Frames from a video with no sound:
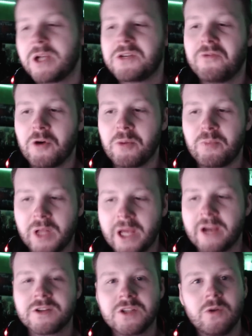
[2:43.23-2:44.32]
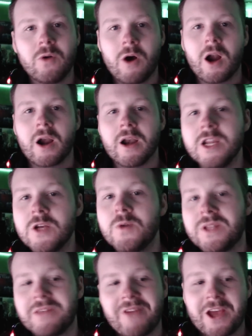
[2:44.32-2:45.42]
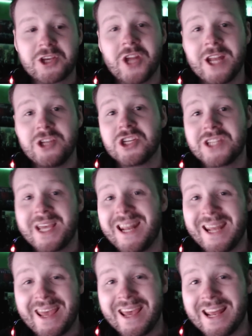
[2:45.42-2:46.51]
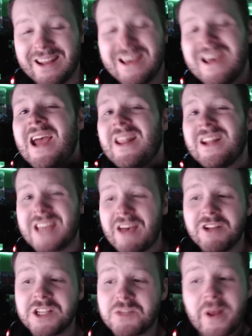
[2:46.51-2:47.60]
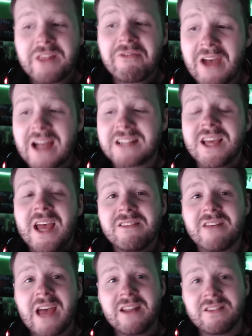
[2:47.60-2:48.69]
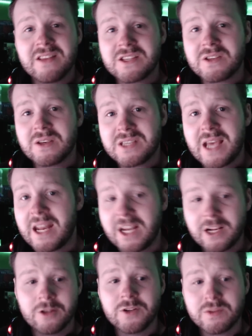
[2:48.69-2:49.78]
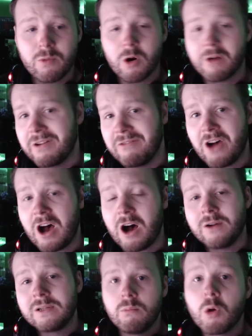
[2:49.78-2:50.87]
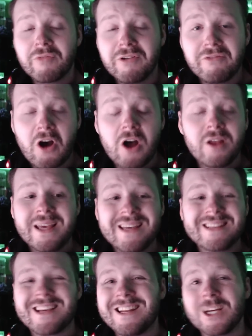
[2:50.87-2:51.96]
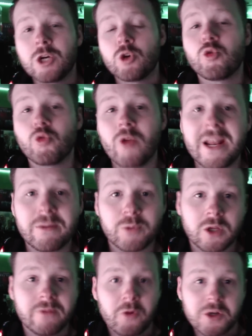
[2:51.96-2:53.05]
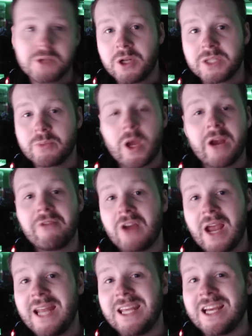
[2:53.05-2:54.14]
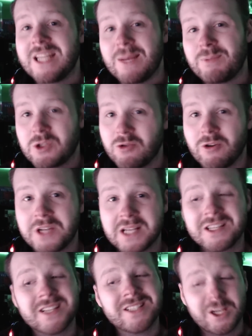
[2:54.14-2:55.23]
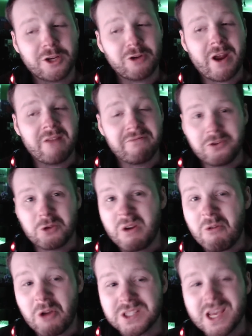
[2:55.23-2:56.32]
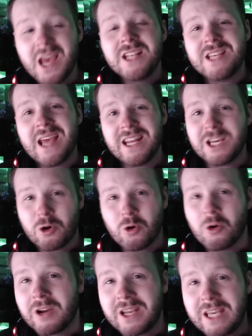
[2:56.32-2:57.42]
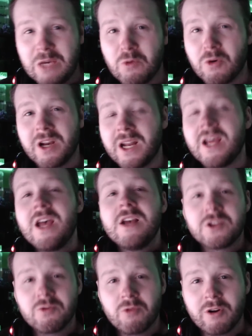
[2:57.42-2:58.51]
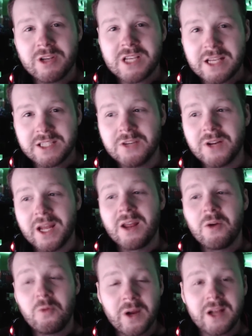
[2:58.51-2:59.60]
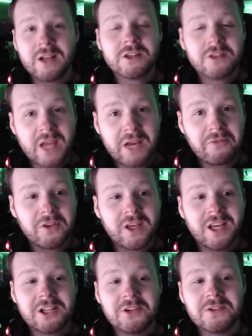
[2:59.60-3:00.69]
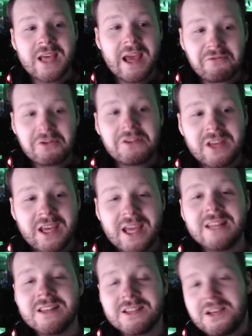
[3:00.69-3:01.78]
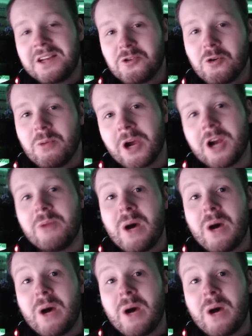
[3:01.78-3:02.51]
much for players who are new to the faction and just getting in. And that's evidenced by the fact that this set includes Morvenn Vahl. Morvenn Vahl is an incredible force multiplier for any Adeptus Sororitas list and can grant full rerolls to any core keyworded Sororitas unit, which thankfully includes everything in the Sanctorum Guard